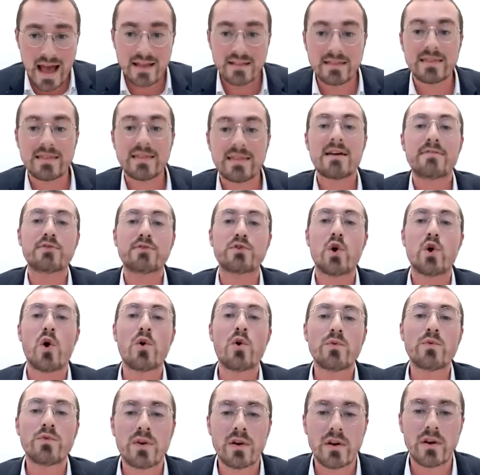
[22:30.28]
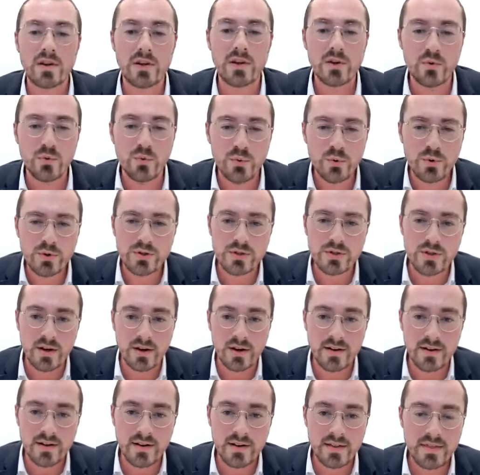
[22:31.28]
and left over a
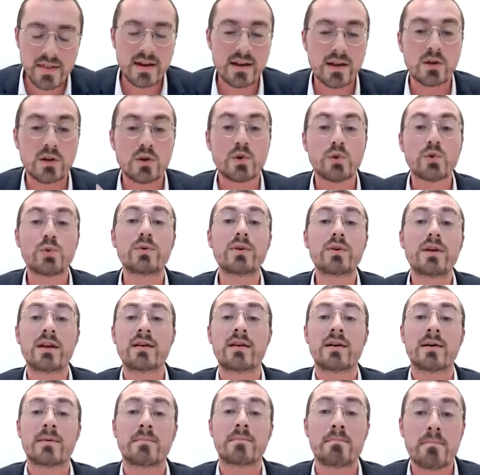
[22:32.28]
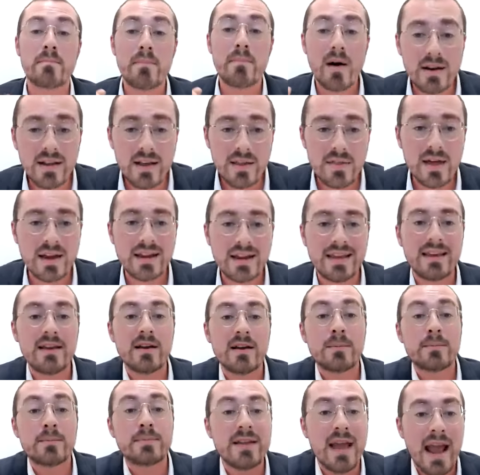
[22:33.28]
Yerusha that included money that he
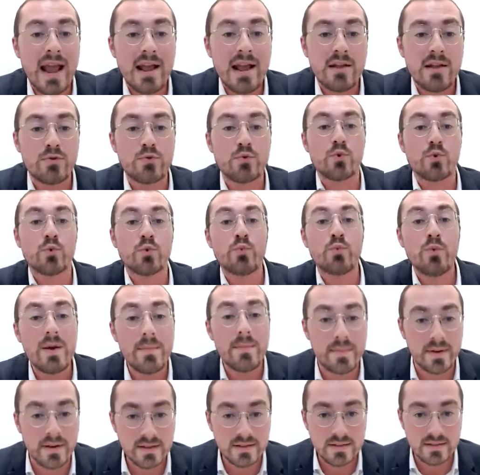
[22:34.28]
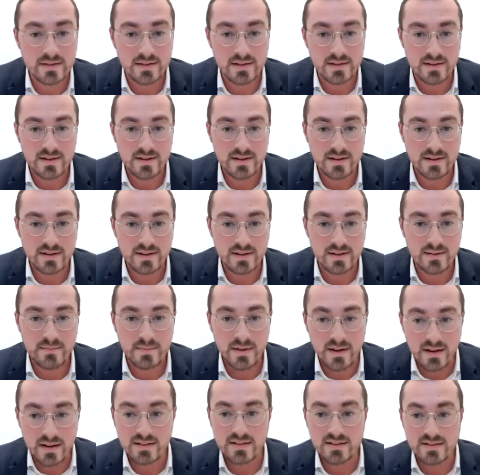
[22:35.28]
obtained through ribis,
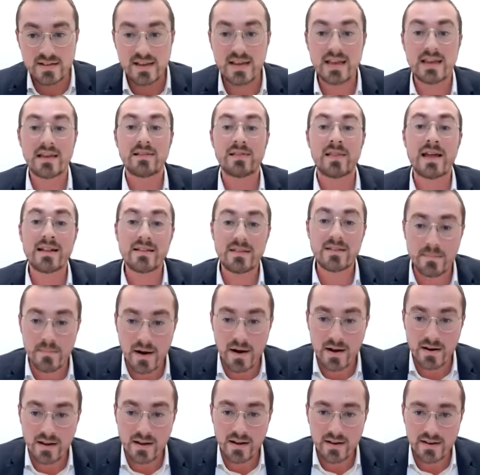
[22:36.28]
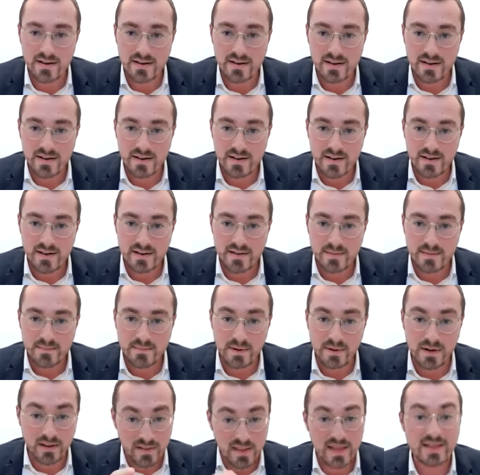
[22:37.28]
meaning to say he lent money,
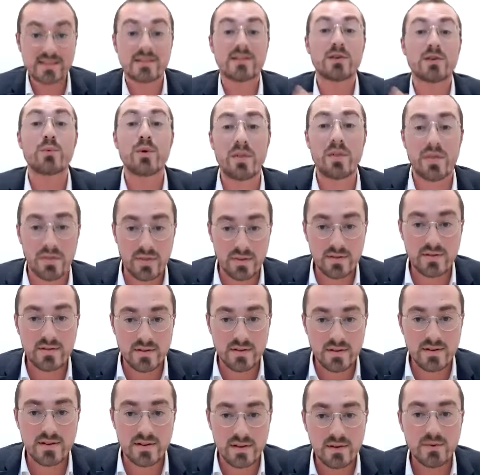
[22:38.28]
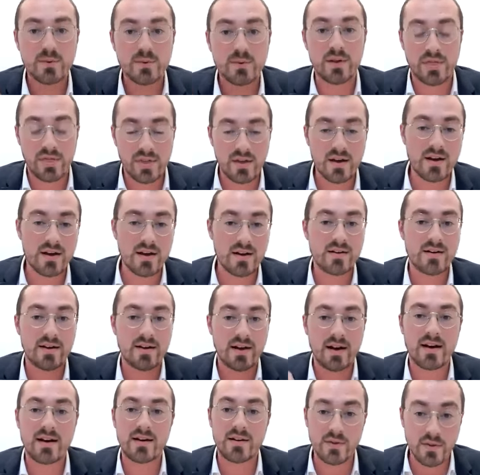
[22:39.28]
but he lent it with
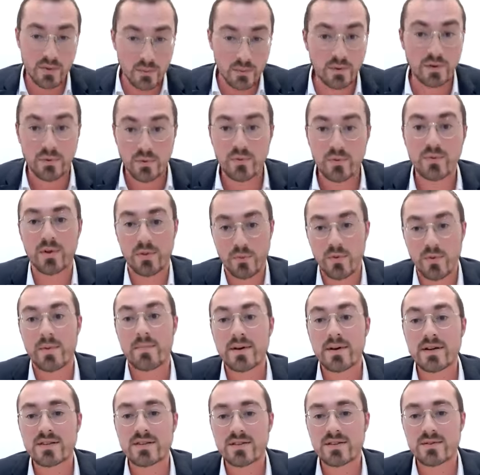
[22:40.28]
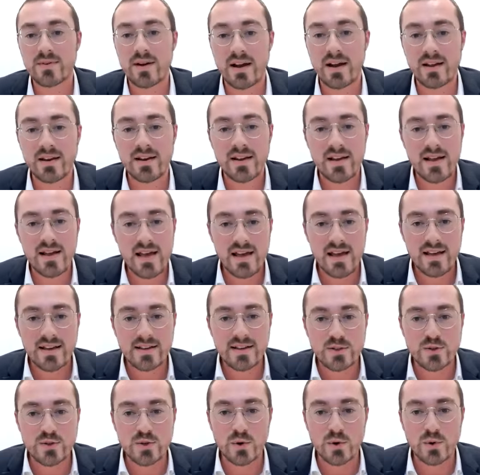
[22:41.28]
ribis, right?
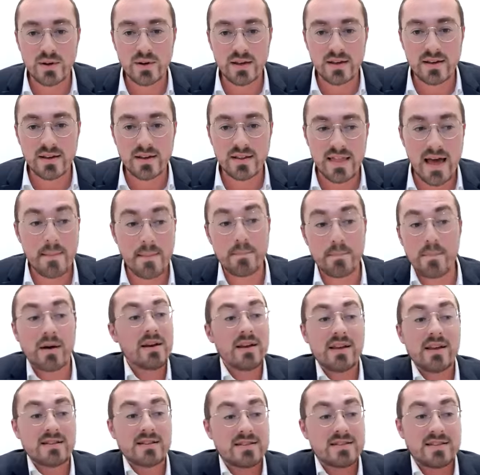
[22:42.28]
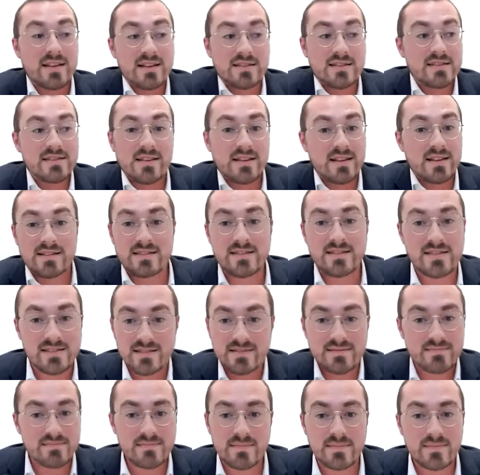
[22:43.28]
So that money is
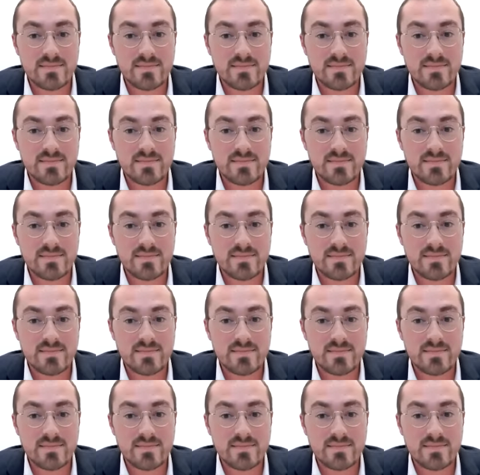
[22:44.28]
